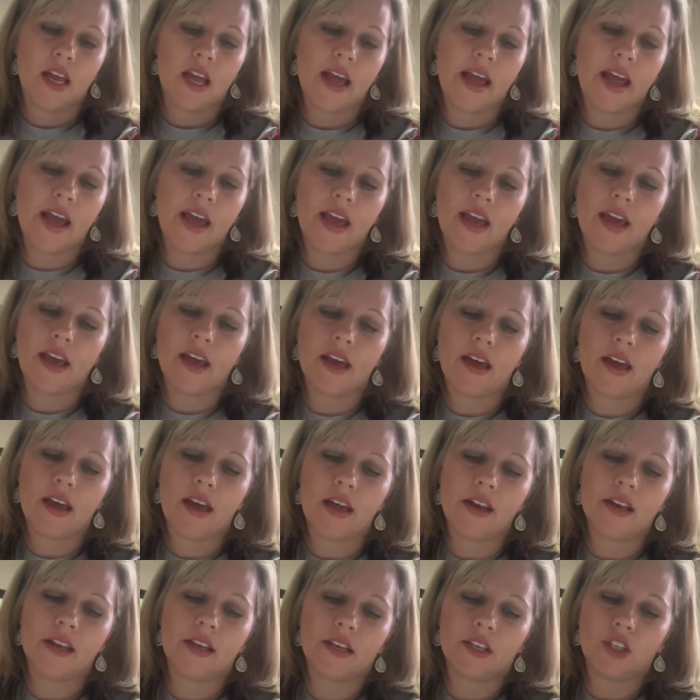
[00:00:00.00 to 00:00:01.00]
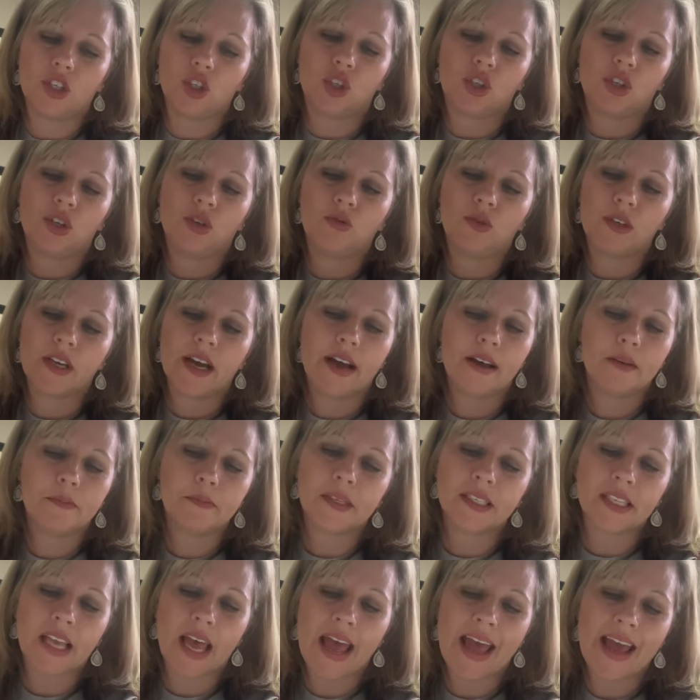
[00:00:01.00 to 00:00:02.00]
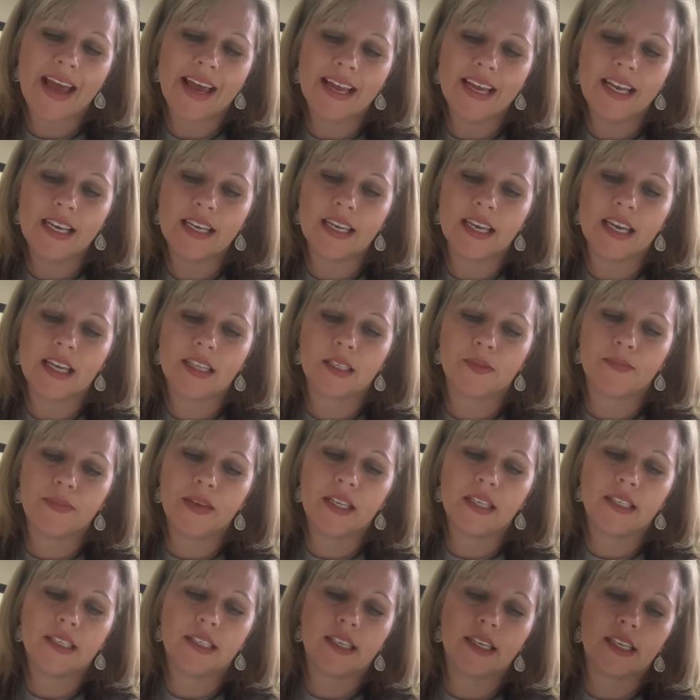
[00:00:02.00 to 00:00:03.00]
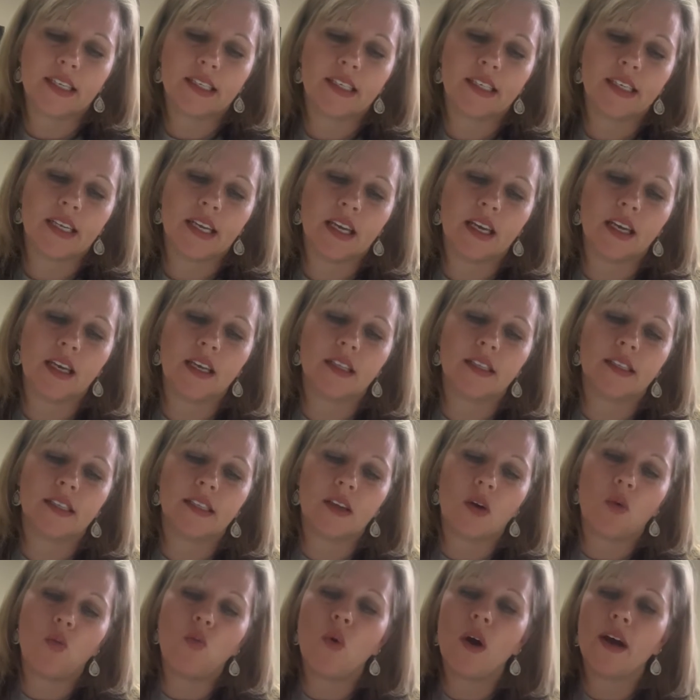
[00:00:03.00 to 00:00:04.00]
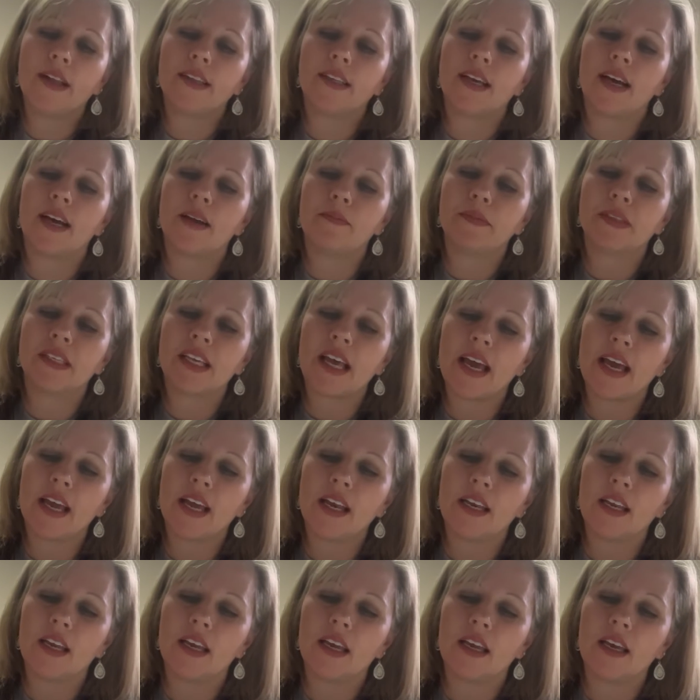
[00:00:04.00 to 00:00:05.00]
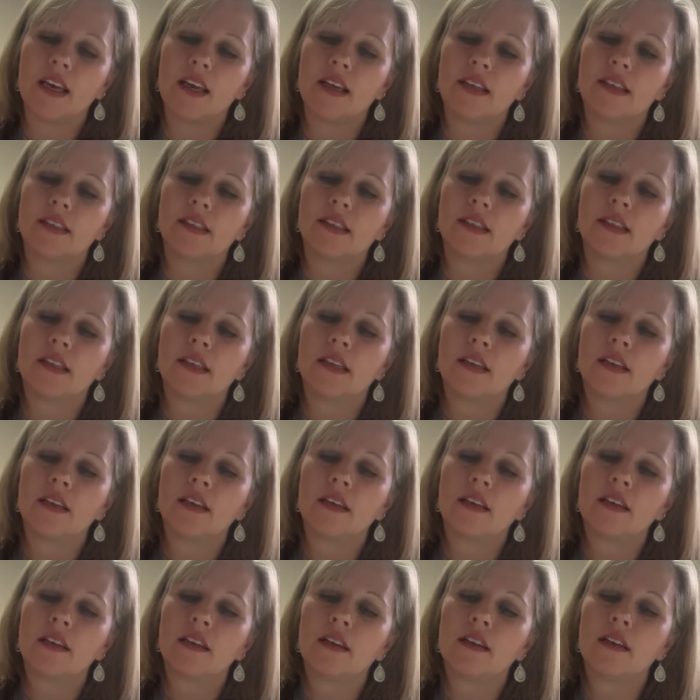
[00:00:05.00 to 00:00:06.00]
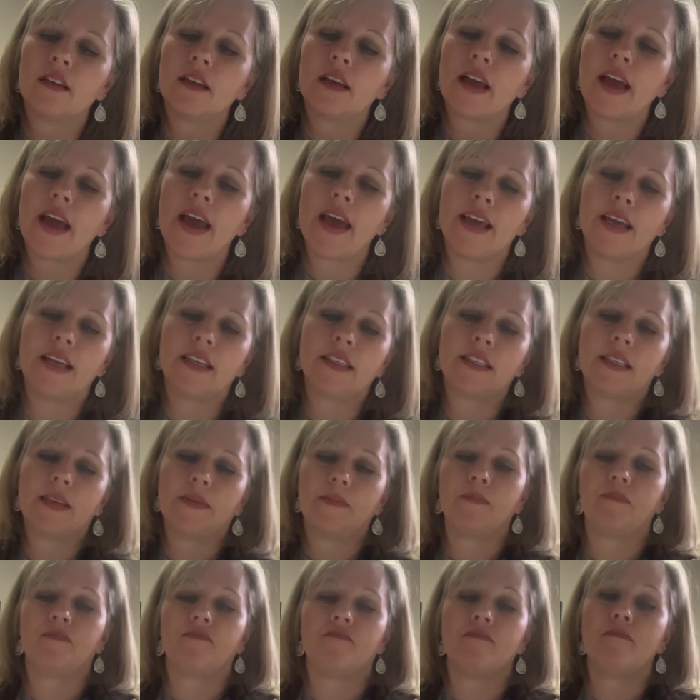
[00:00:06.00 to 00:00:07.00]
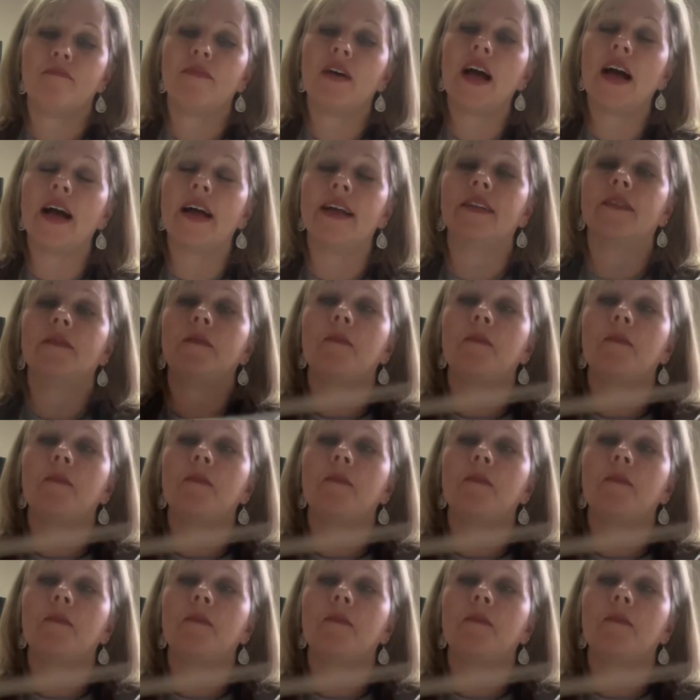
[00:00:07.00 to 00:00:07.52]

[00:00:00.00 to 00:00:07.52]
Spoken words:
and 2 times 8 gets me to 16, so 1 times 8 is 8. But